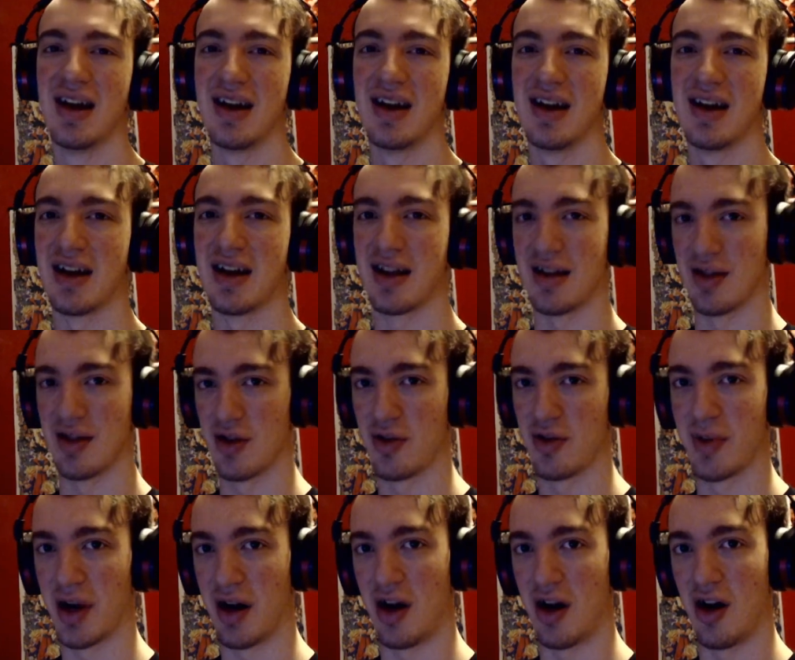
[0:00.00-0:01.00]
it's a
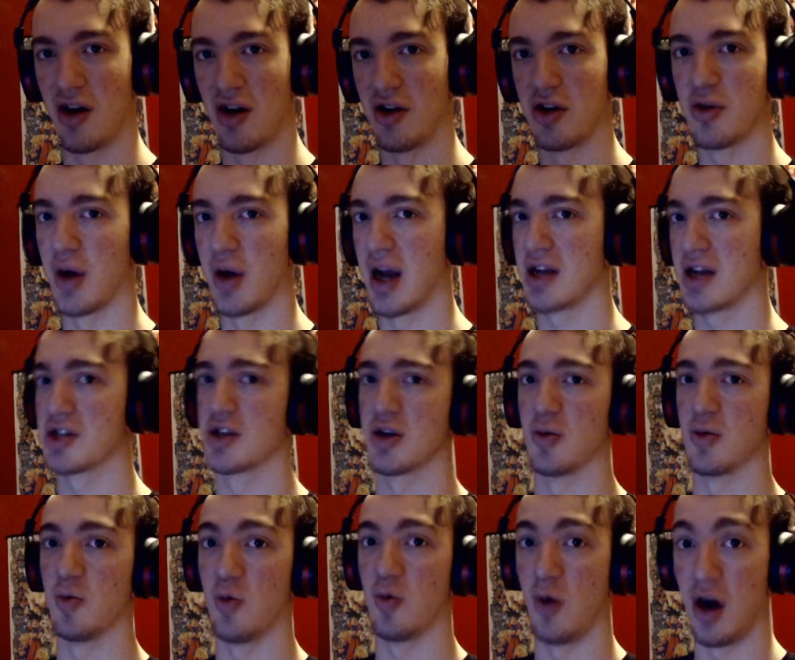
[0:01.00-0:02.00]
little bit hard to actually
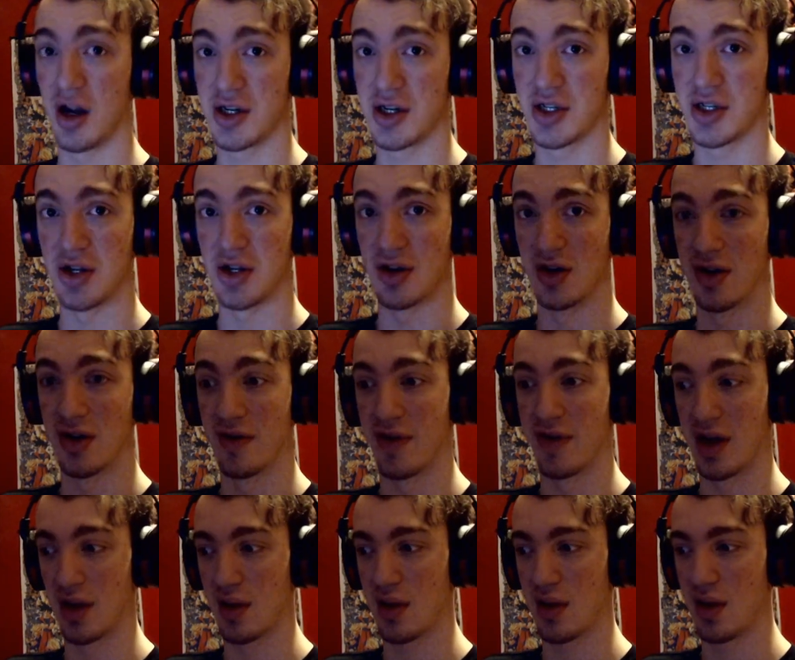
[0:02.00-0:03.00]
watch certain
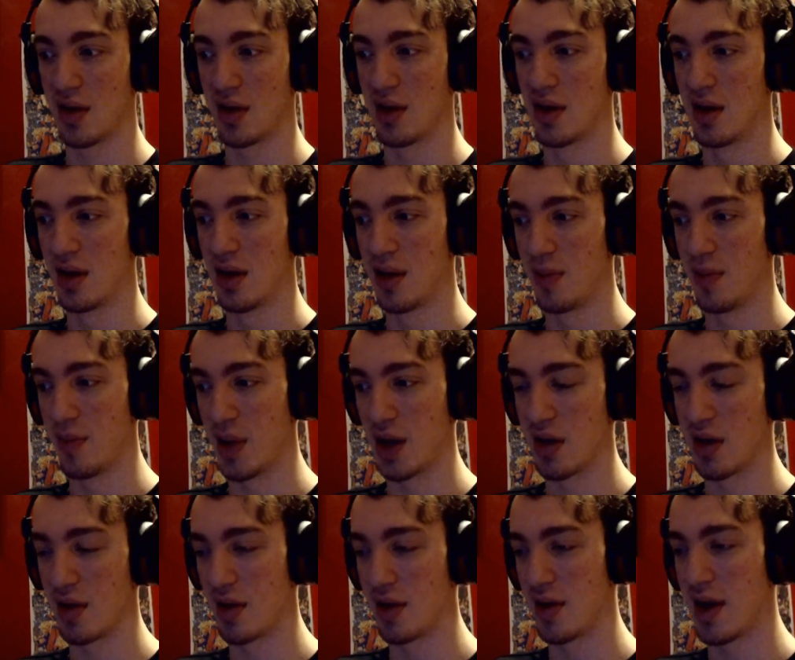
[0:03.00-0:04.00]
things
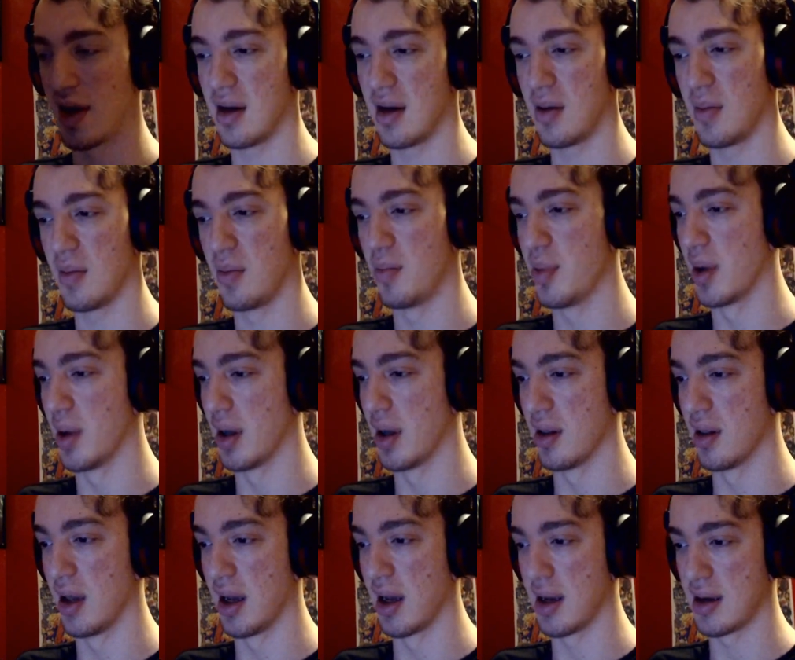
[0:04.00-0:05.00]
because of that.
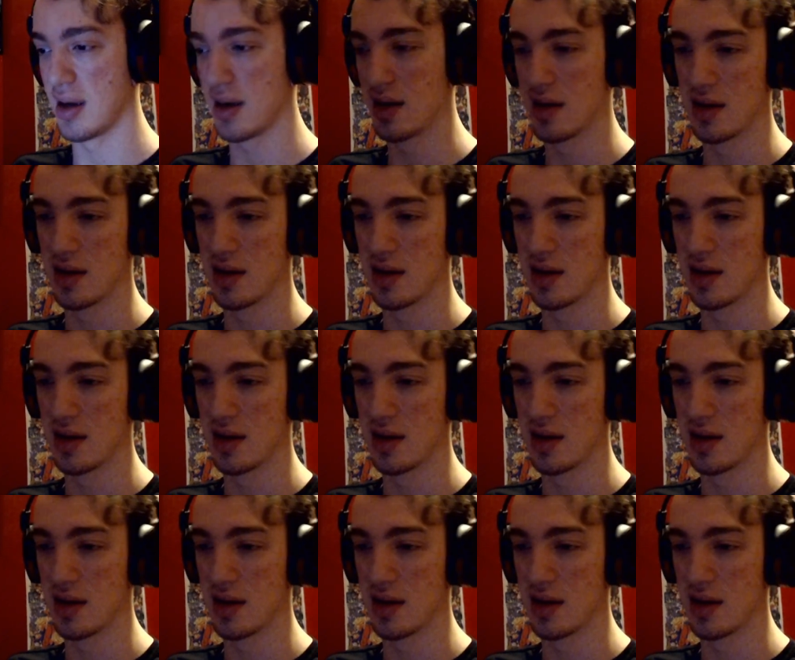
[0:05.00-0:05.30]
But like,